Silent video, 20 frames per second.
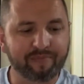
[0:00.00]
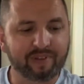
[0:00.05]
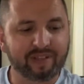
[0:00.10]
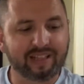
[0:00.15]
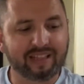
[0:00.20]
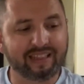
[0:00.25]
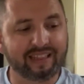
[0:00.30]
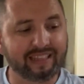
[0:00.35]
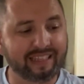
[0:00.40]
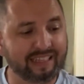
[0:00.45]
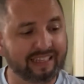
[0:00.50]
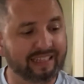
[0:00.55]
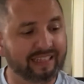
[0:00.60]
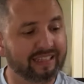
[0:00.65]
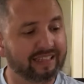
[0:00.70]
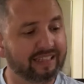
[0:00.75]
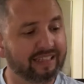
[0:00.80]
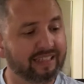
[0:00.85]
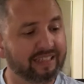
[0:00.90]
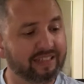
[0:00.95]
Cleaning
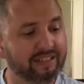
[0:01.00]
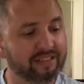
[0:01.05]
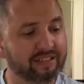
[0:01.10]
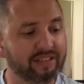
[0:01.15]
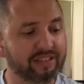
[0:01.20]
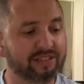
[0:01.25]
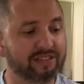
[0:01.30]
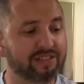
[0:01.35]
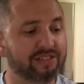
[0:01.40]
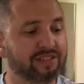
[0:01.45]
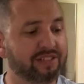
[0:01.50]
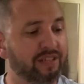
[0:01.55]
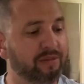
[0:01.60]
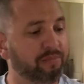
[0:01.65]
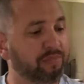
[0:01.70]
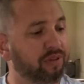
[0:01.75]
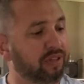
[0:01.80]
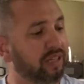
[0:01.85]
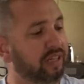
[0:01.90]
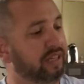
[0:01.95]
these is as
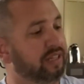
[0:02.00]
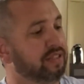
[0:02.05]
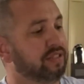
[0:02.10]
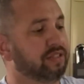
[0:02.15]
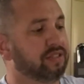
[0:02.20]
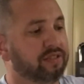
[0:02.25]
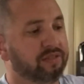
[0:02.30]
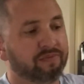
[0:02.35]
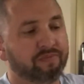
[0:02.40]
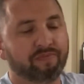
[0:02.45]
simple as